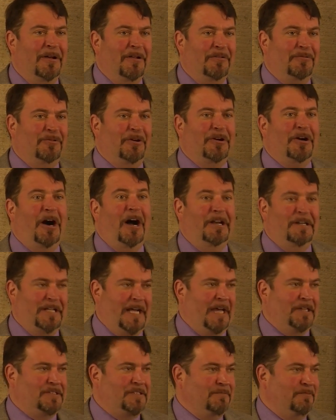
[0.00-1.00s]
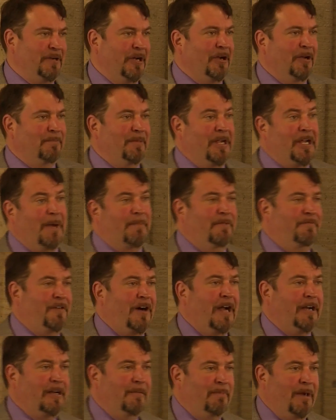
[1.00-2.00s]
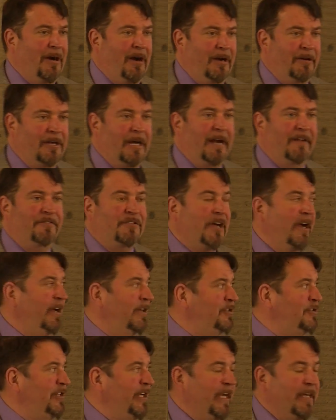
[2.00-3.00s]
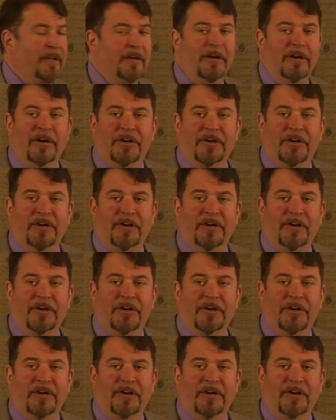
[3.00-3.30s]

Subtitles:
through a contest. We call it Become a Vodka Baron, kind of tongue-in-cheek.